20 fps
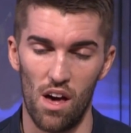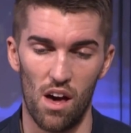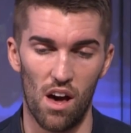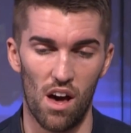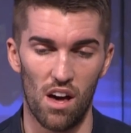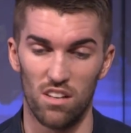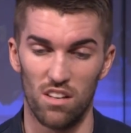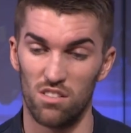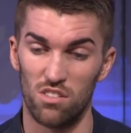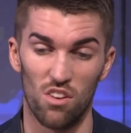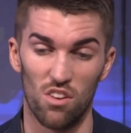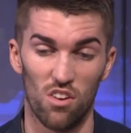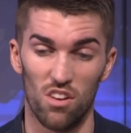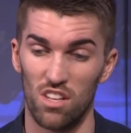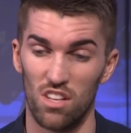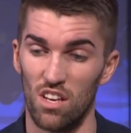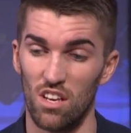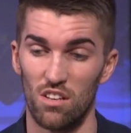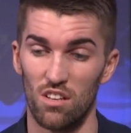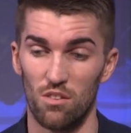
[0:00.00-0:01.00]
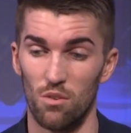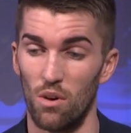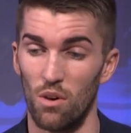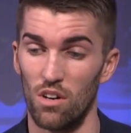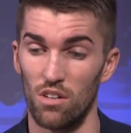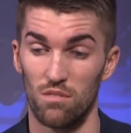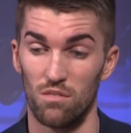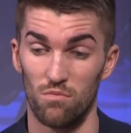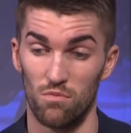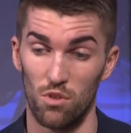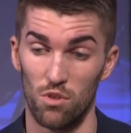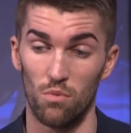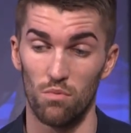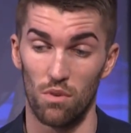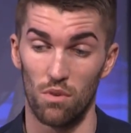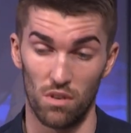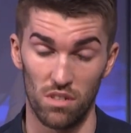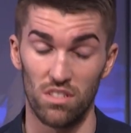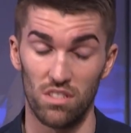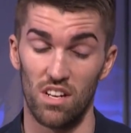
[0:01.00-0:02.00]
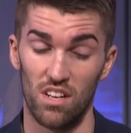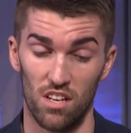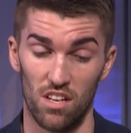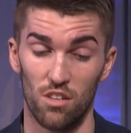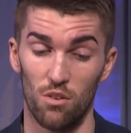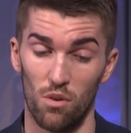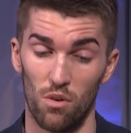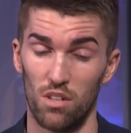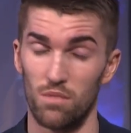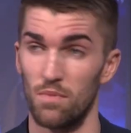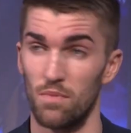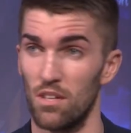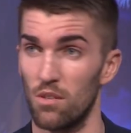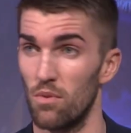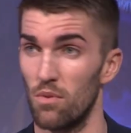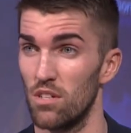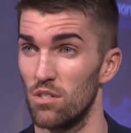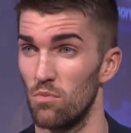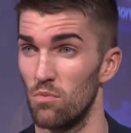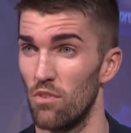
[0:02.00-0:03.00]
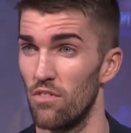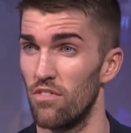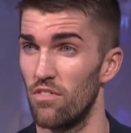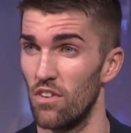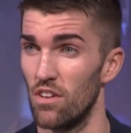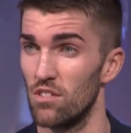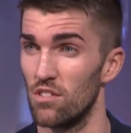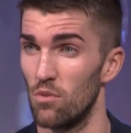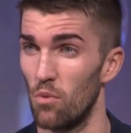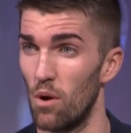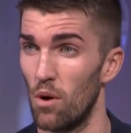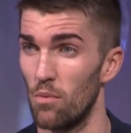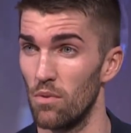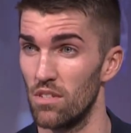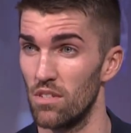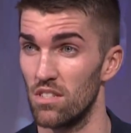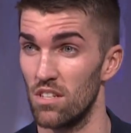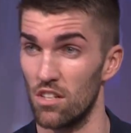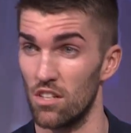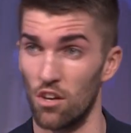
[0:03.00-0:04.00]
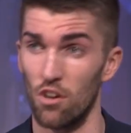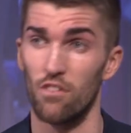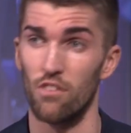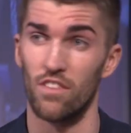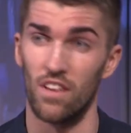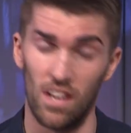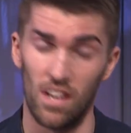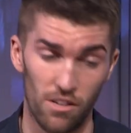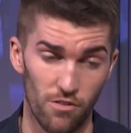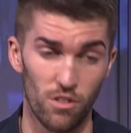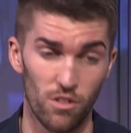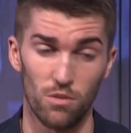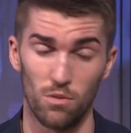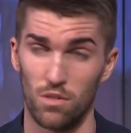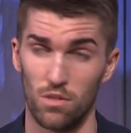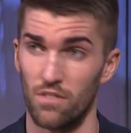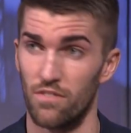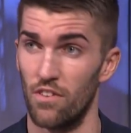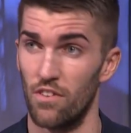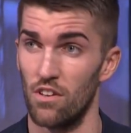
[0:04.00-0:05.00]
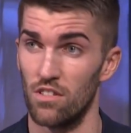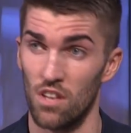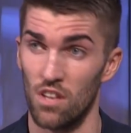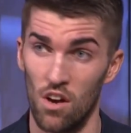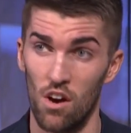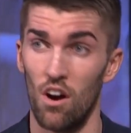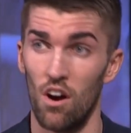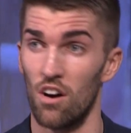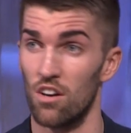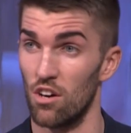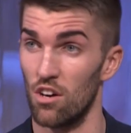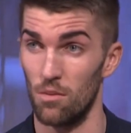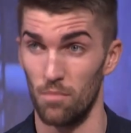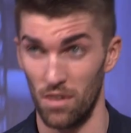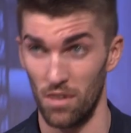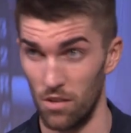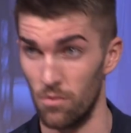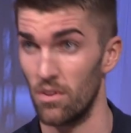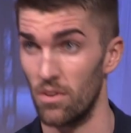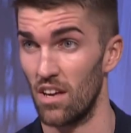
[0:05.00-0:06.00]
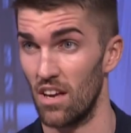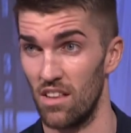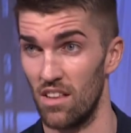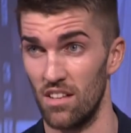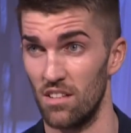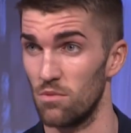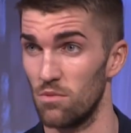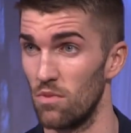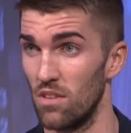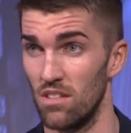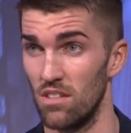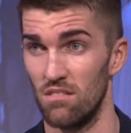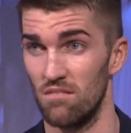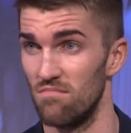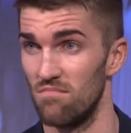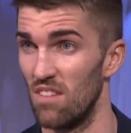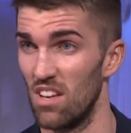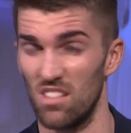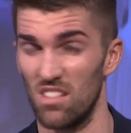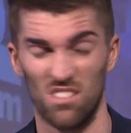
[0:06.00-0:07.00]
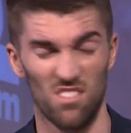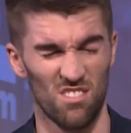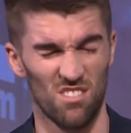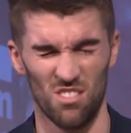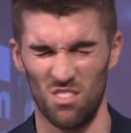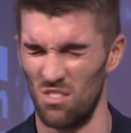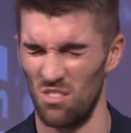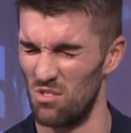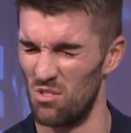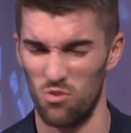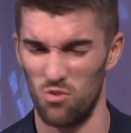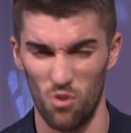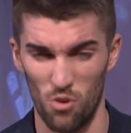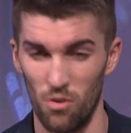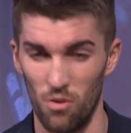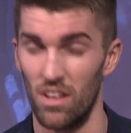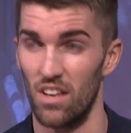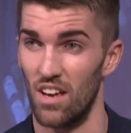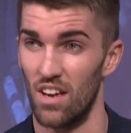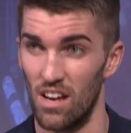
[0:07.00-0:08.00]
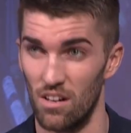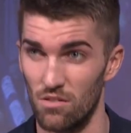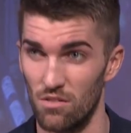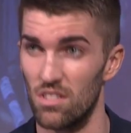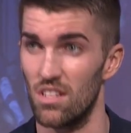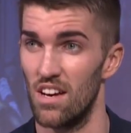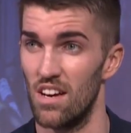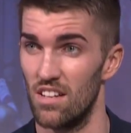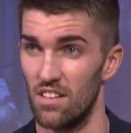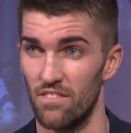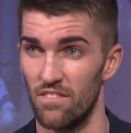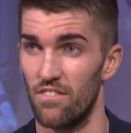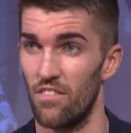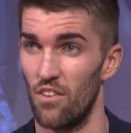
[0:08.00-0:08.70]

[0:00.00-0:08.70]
at the start of the year, you asked, you, I sat here, you asked me the question, what fights do I want to see? Golovkin Alvarez was the first. I can't believe we're getting this one next. It's just a truly outstanding